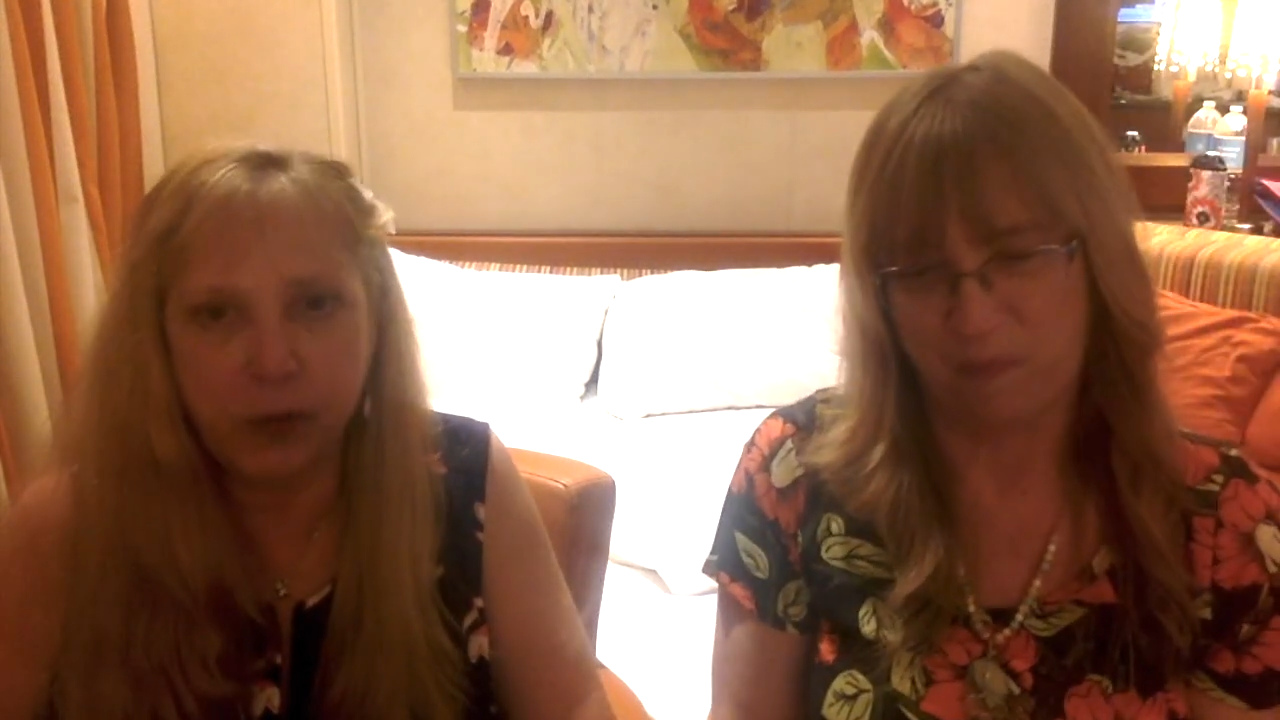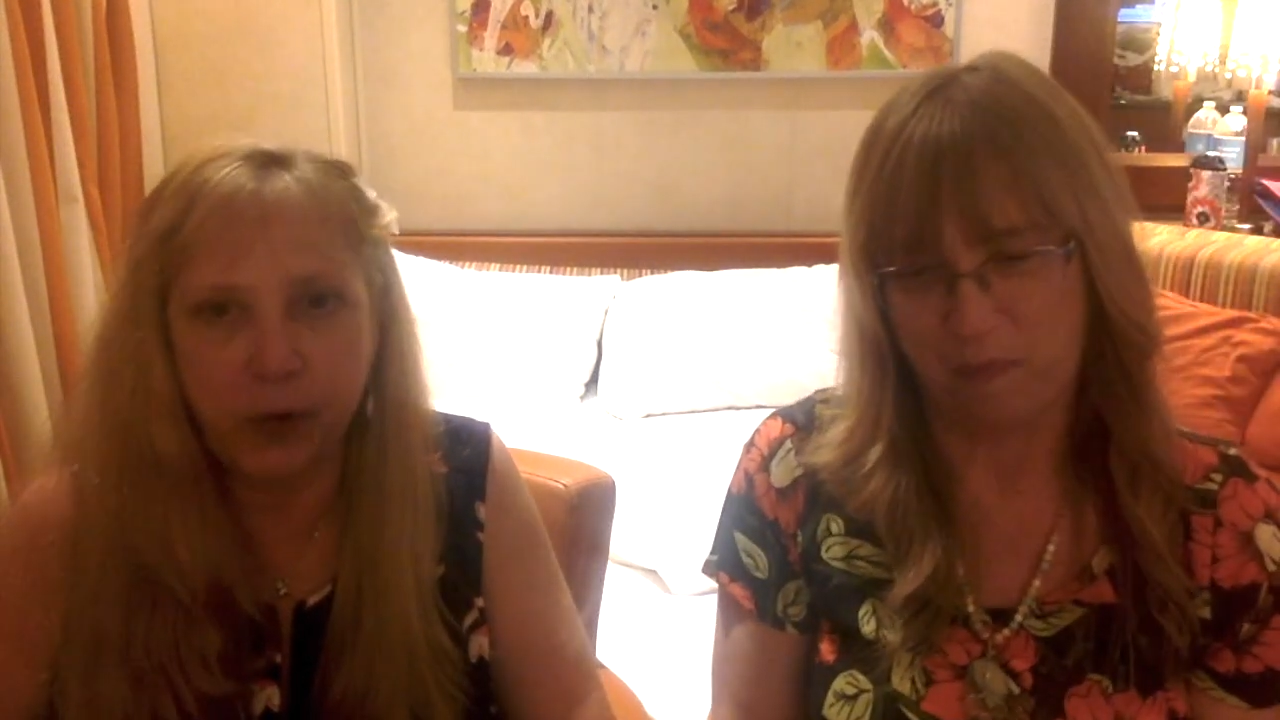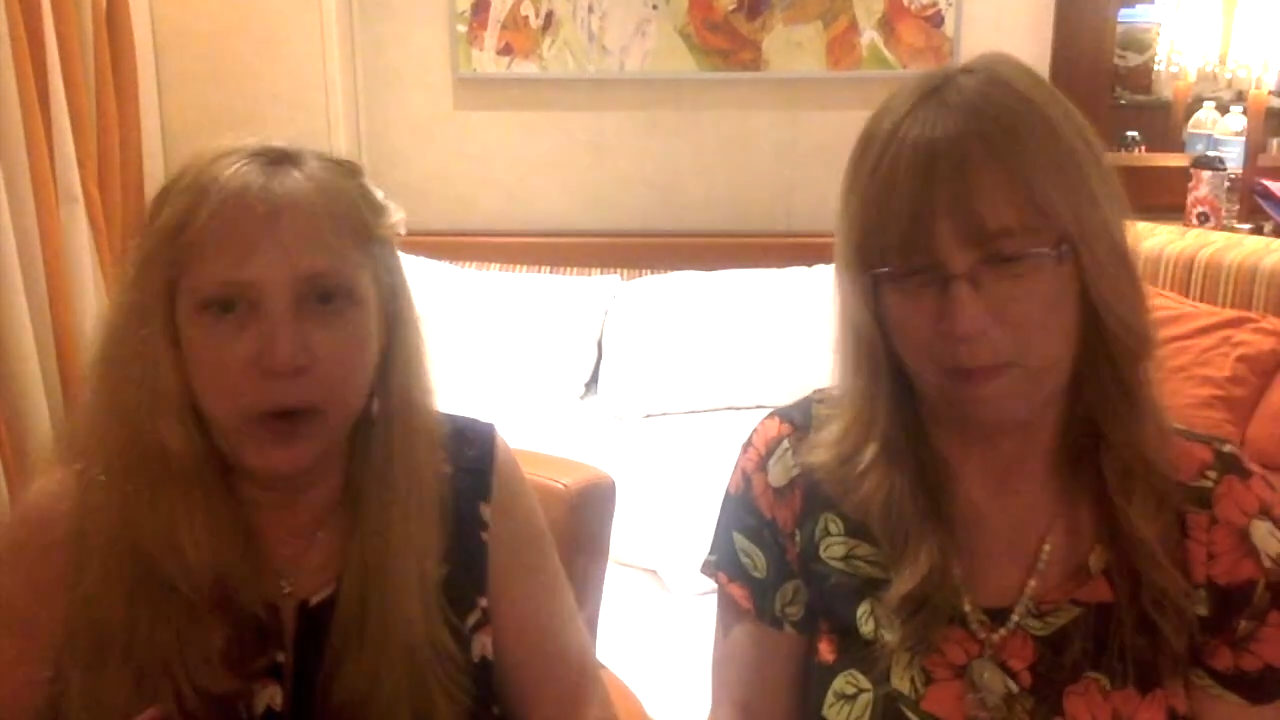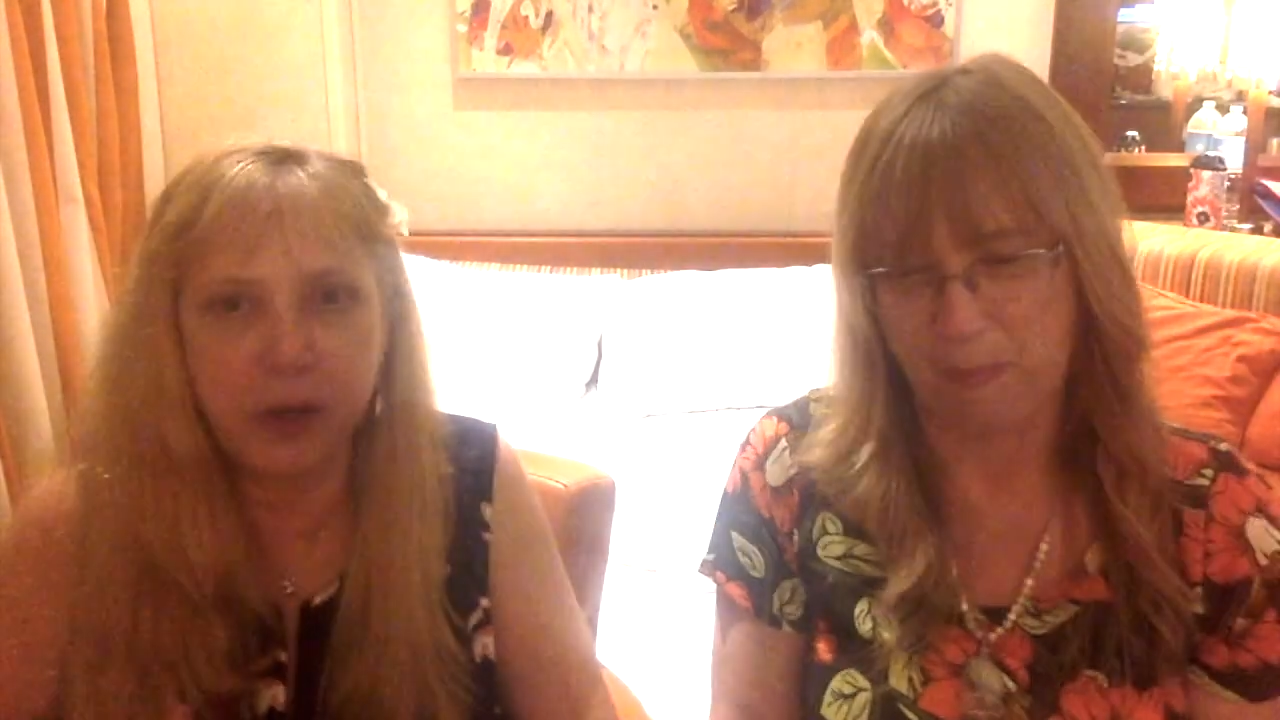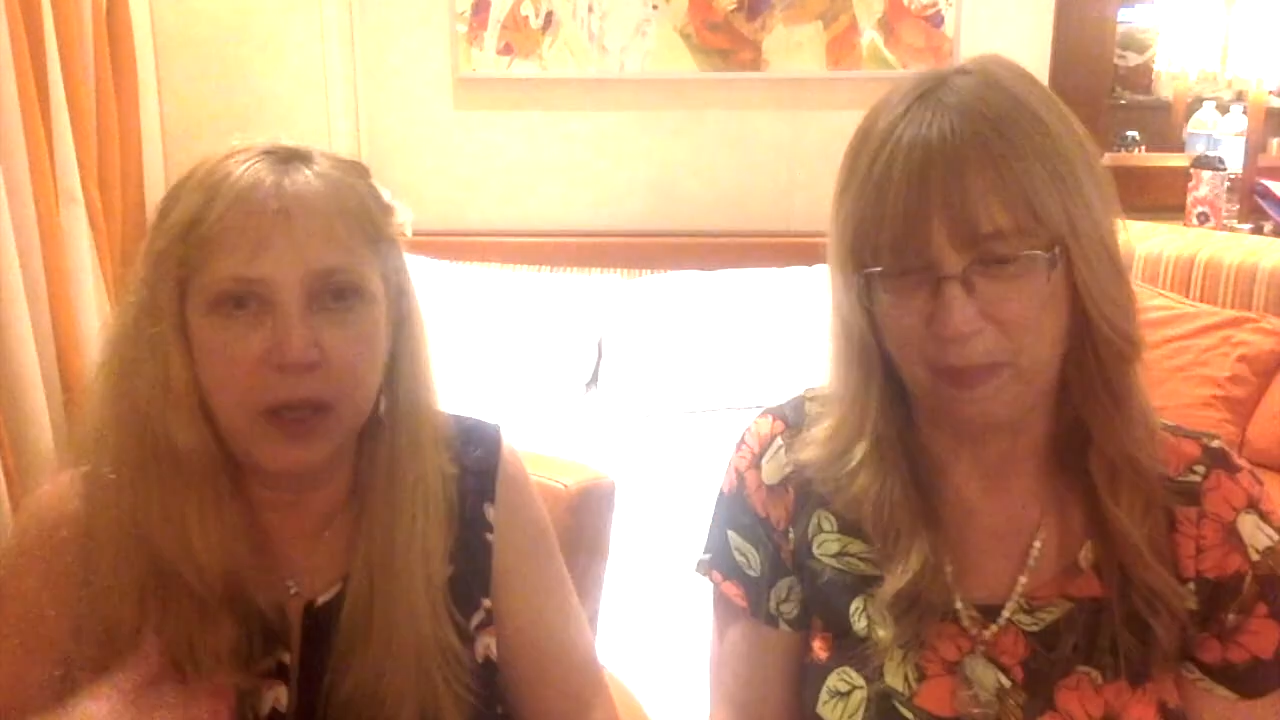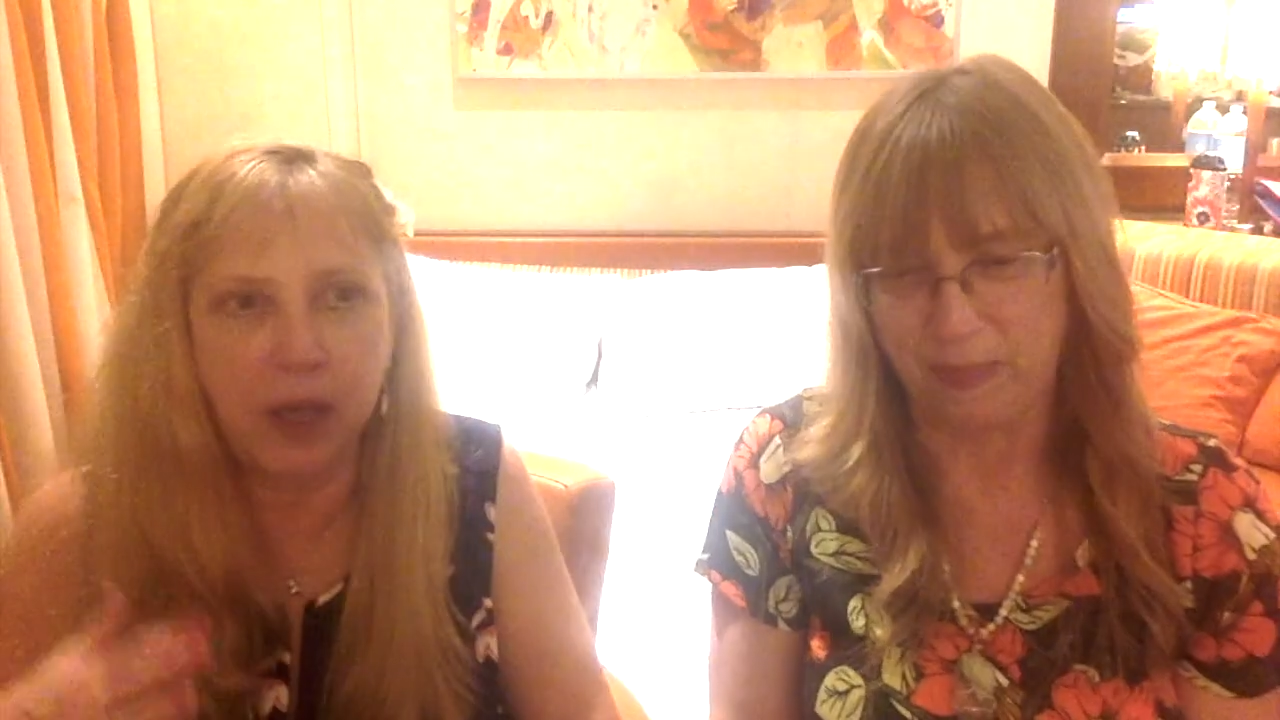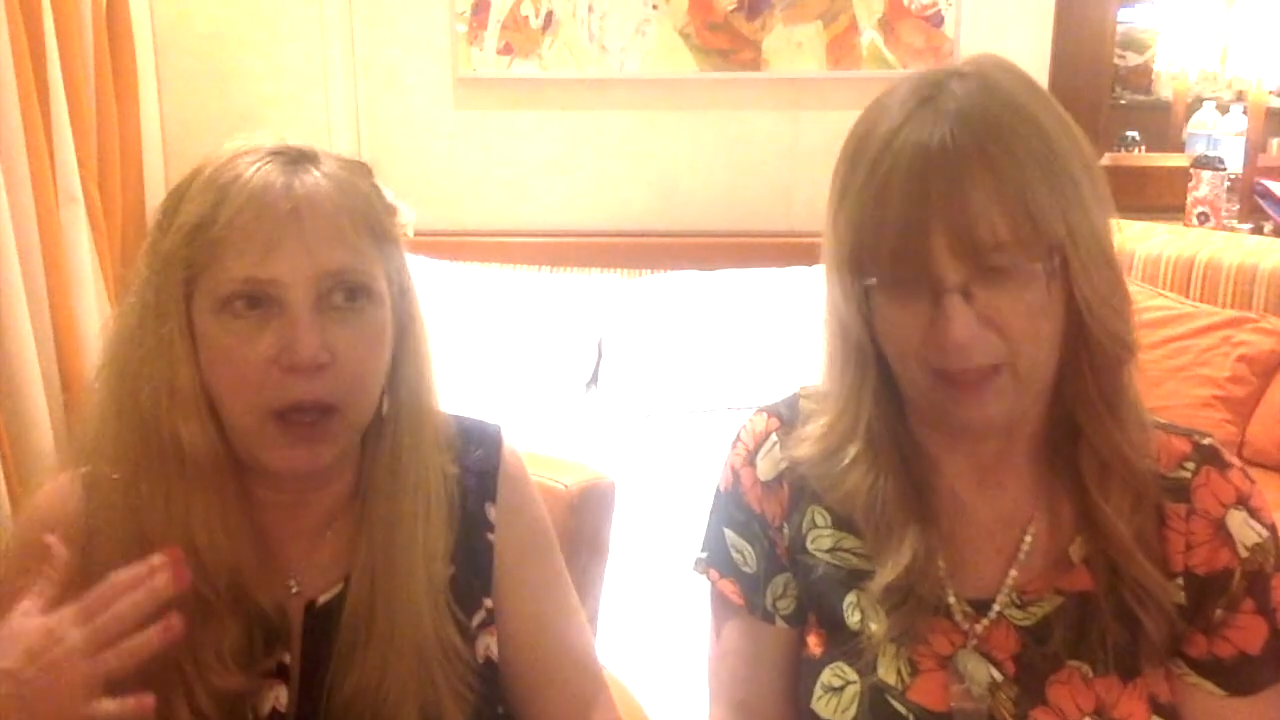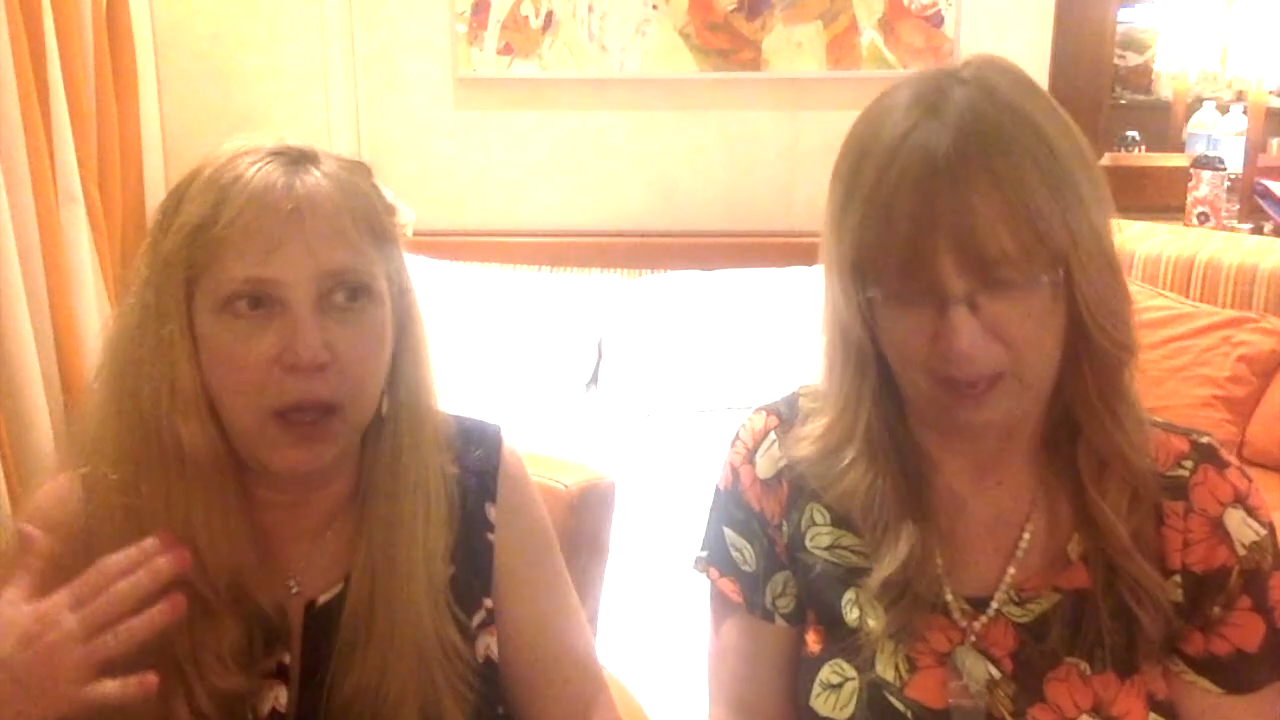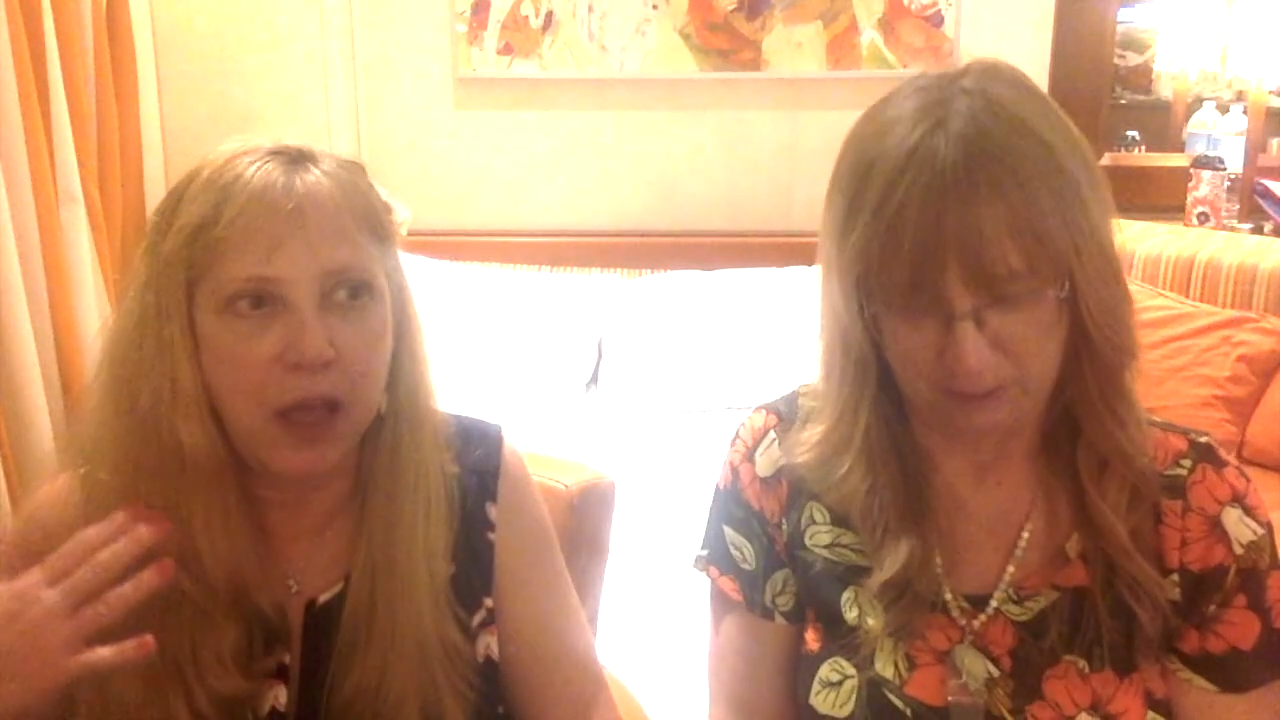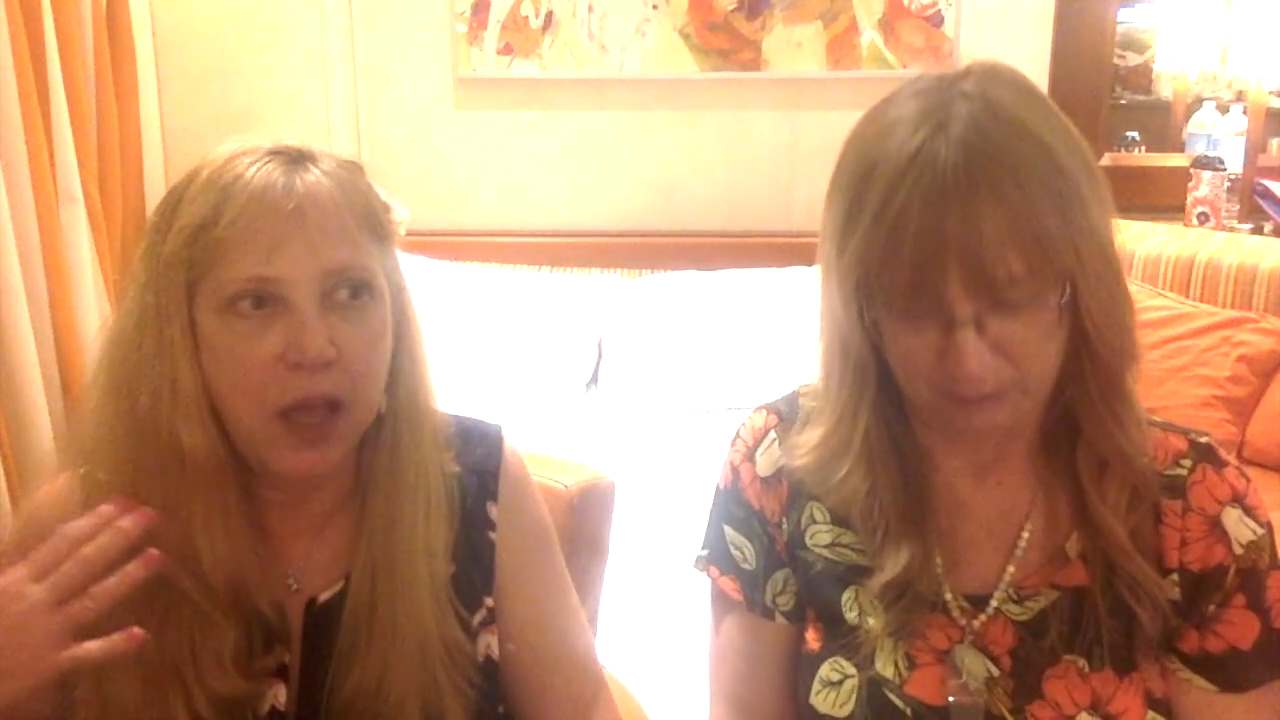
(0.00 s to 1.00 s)
Very
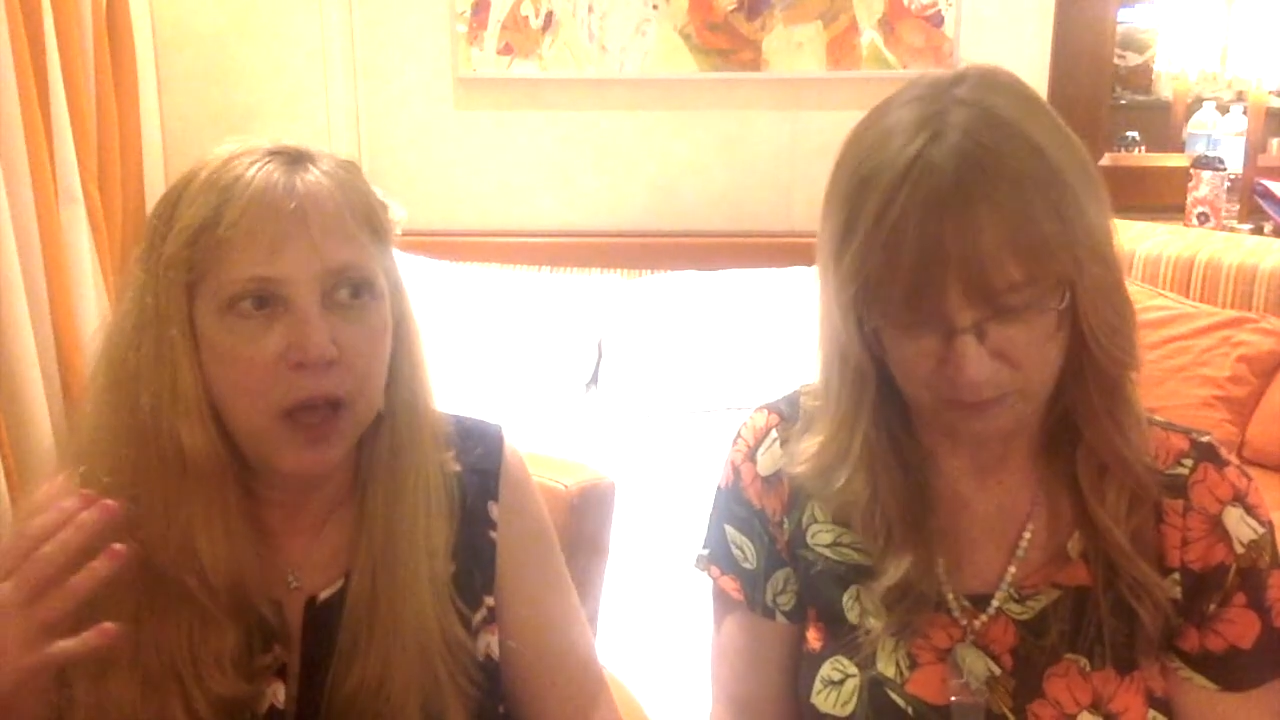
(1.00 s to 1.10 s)
uh,